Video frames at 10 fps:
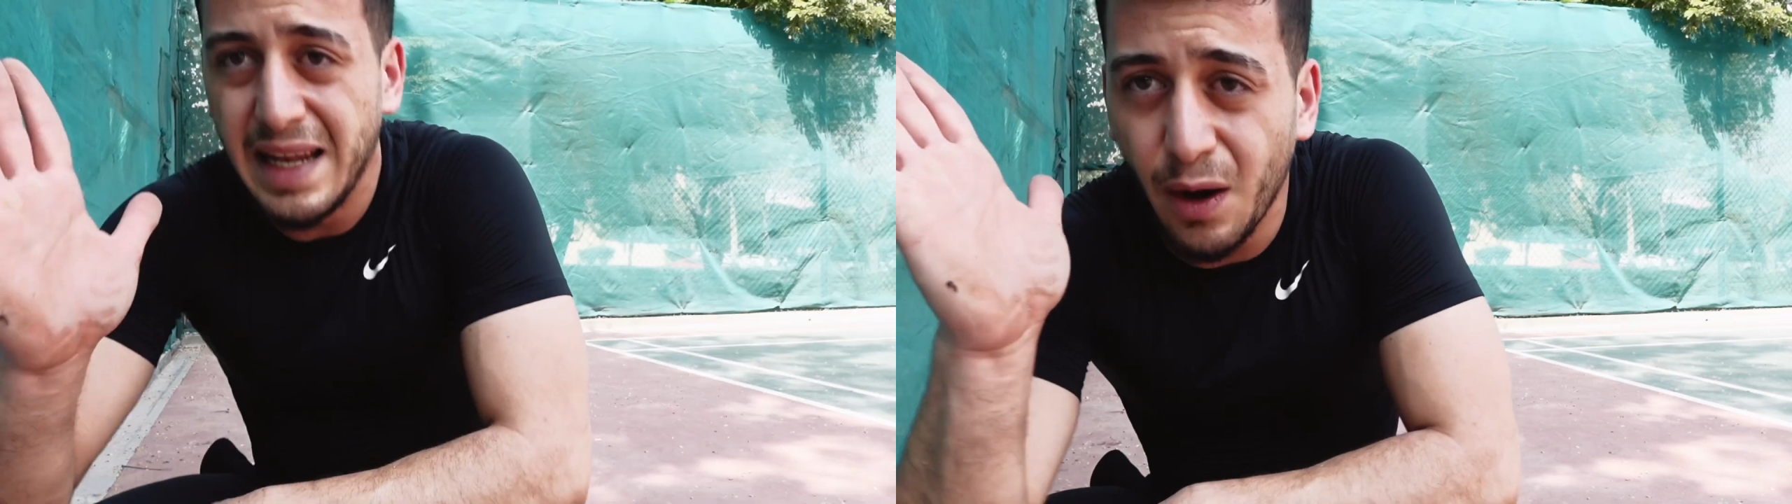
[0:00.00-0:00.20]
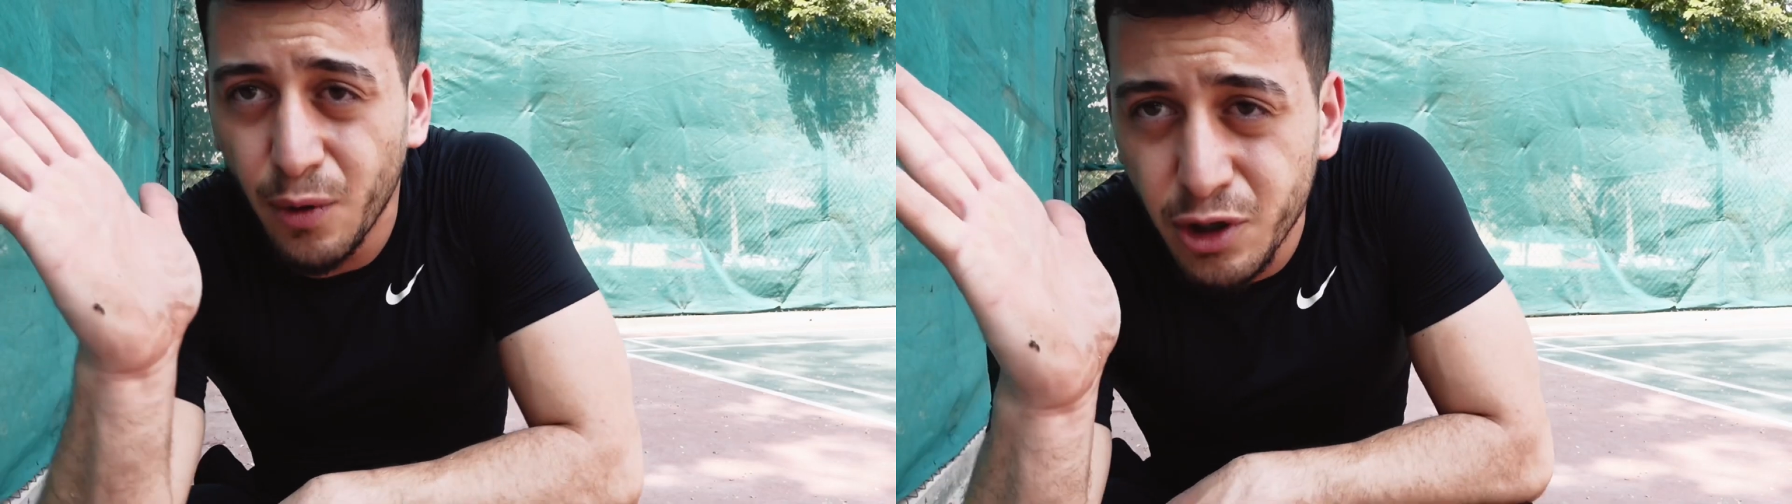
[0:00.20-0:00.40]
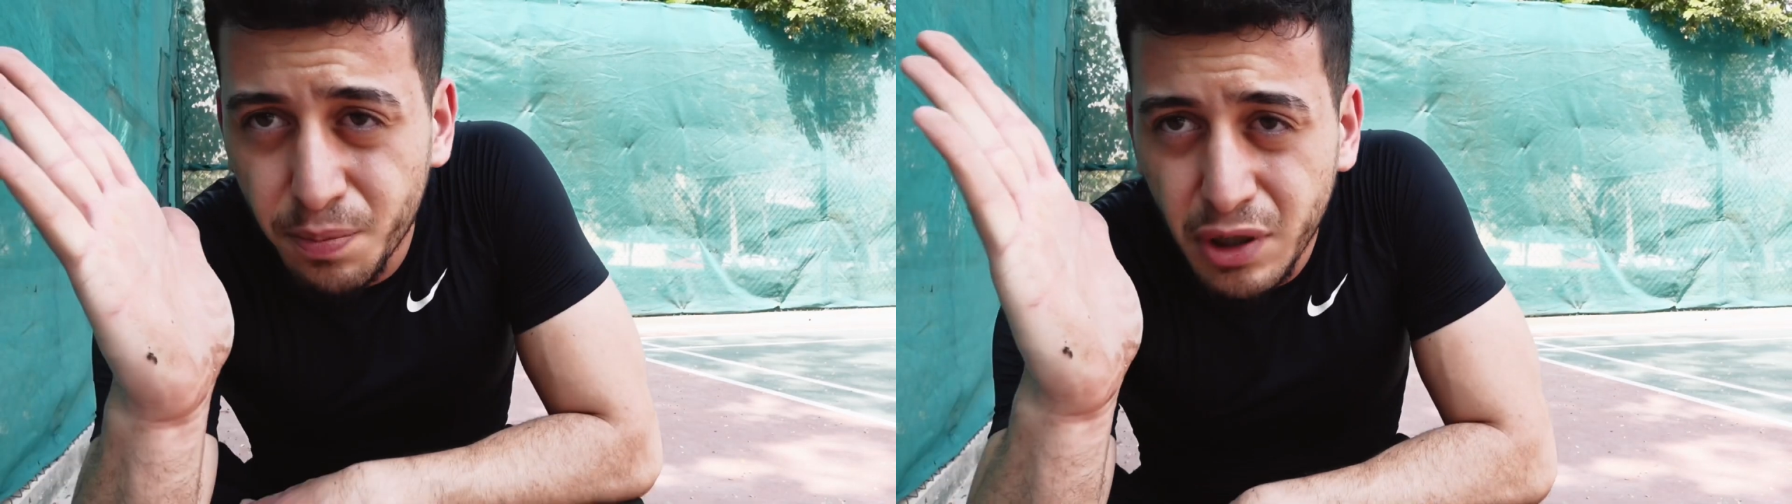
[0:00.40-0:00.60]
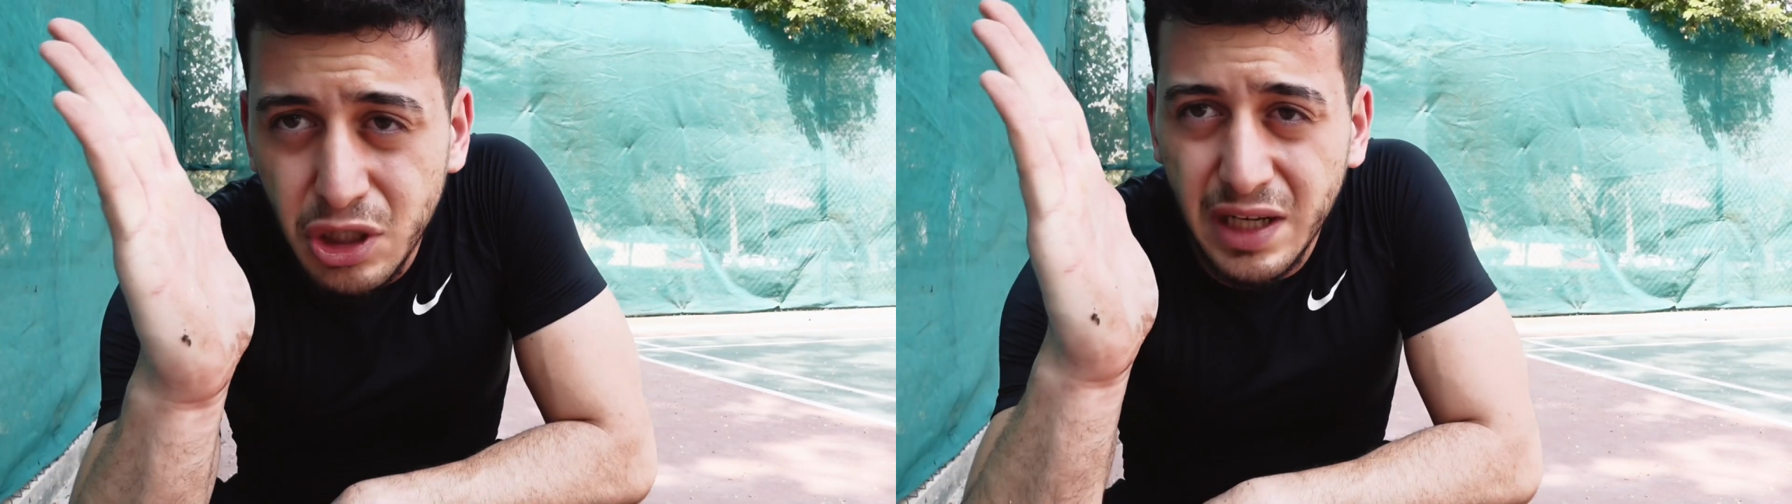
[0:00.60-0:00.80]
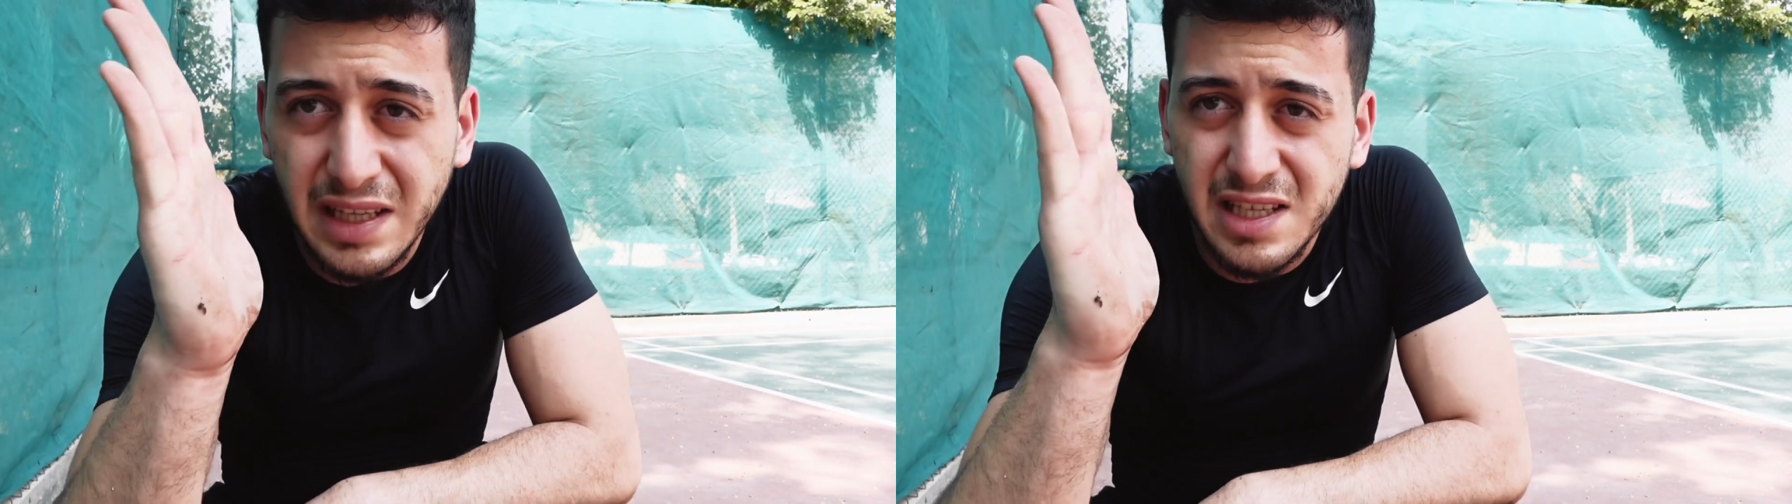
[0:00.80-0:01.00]
Now when you're
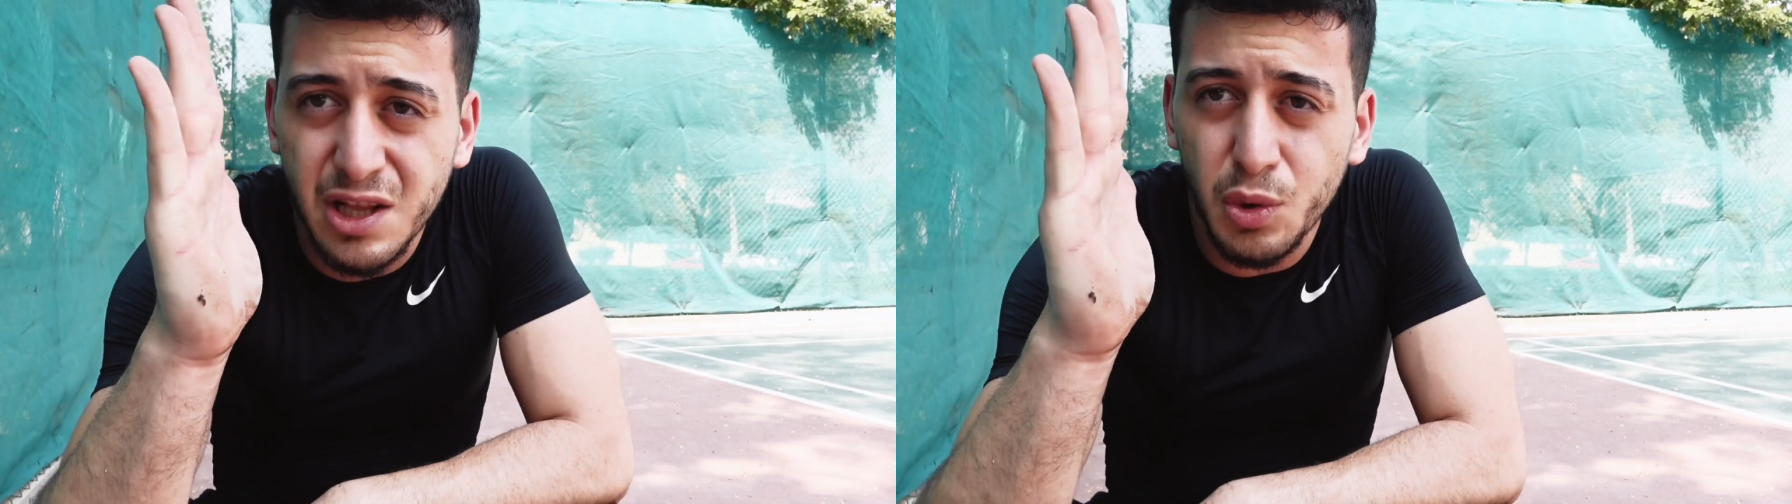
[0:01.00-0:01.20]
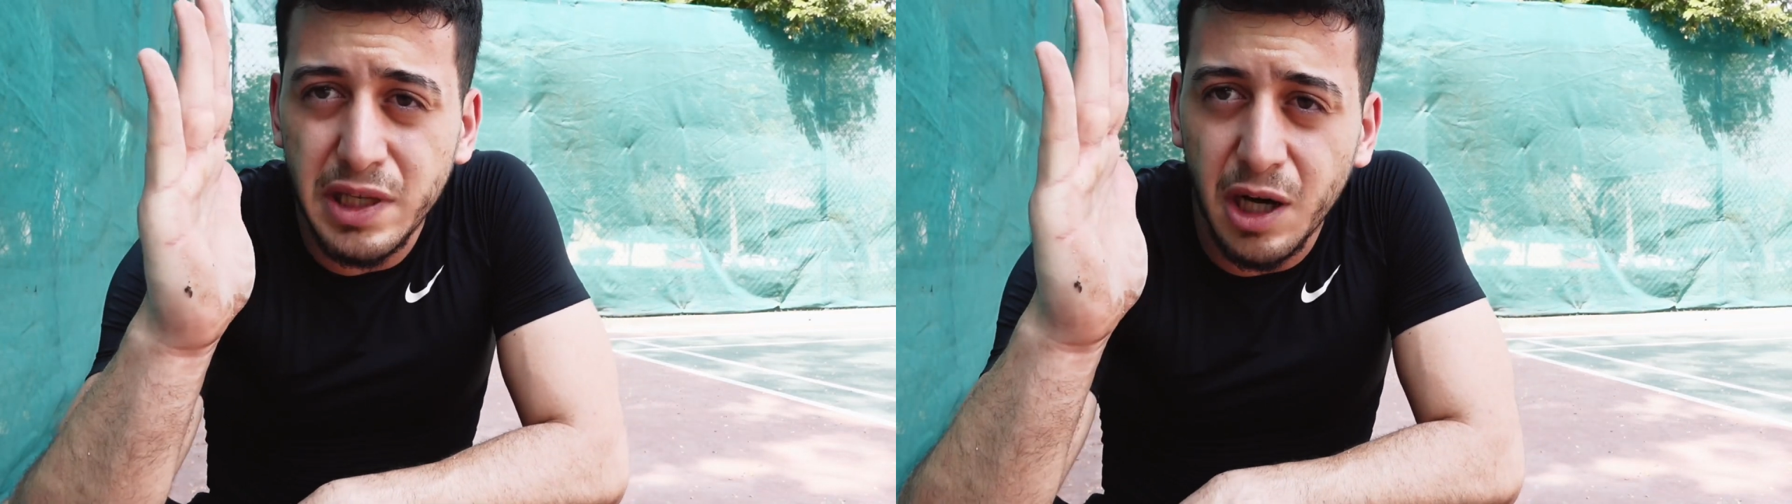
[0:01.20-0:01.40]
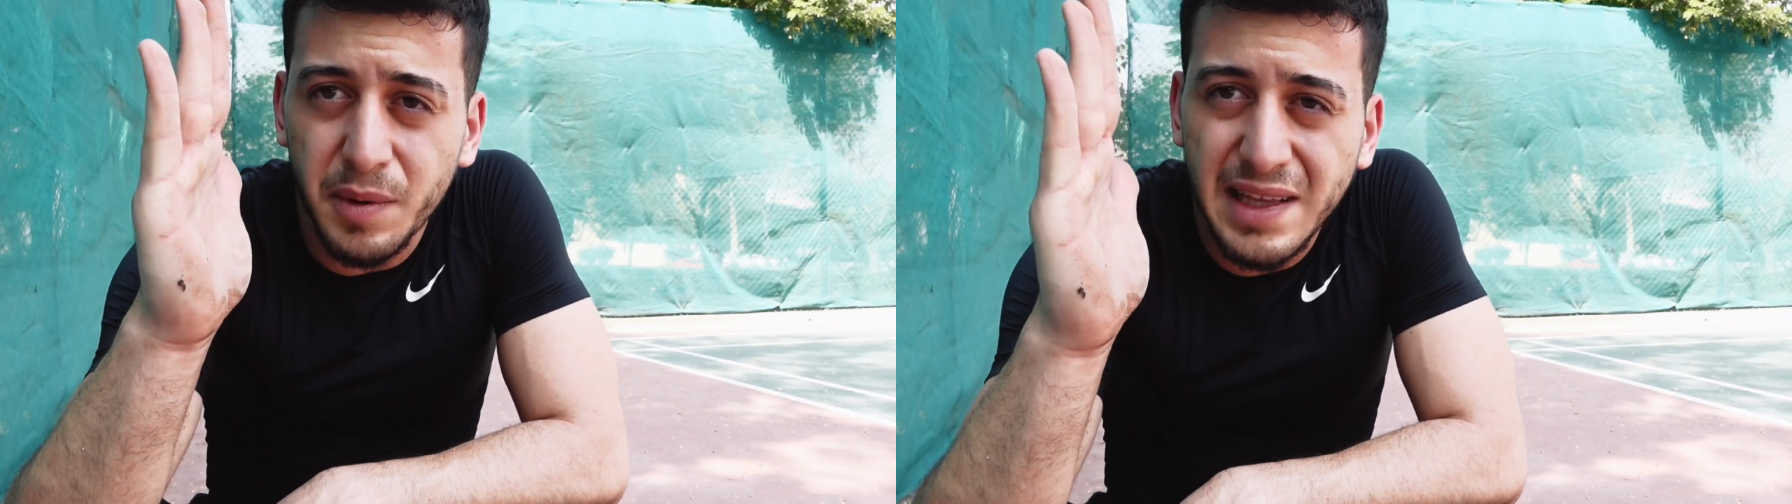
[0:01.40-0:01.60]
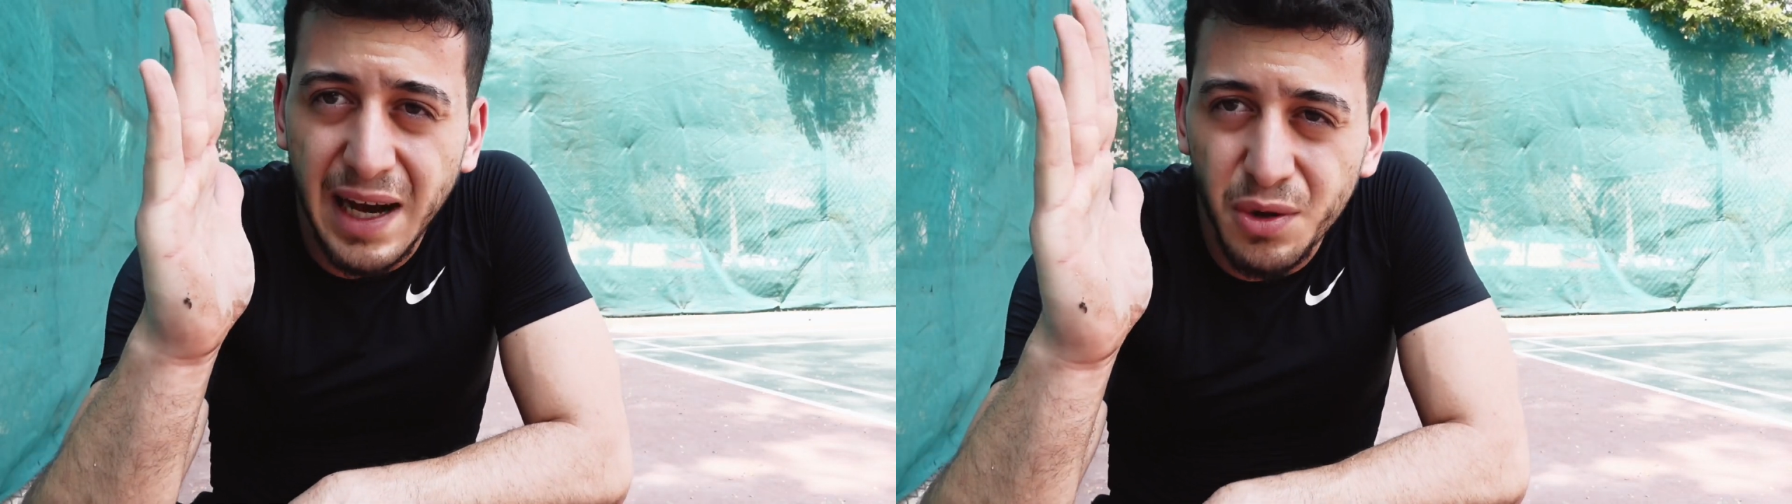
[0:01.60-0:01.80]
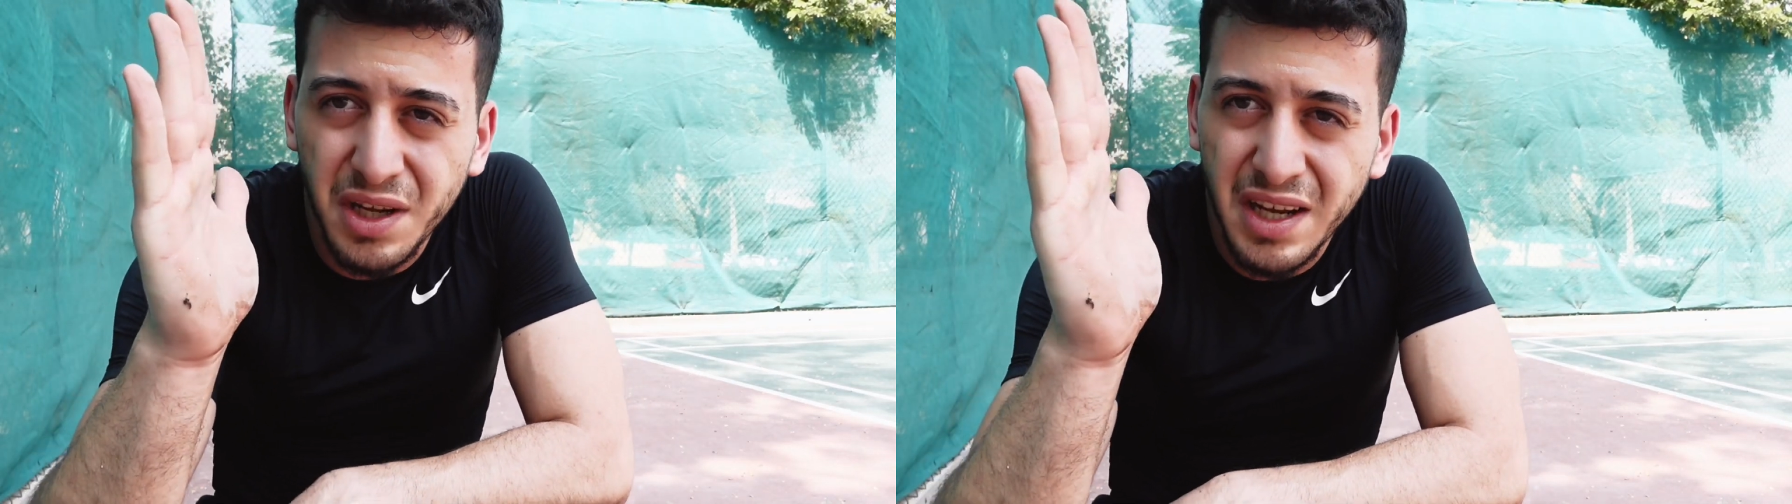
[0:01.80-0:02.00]
pushing and slowly coming down,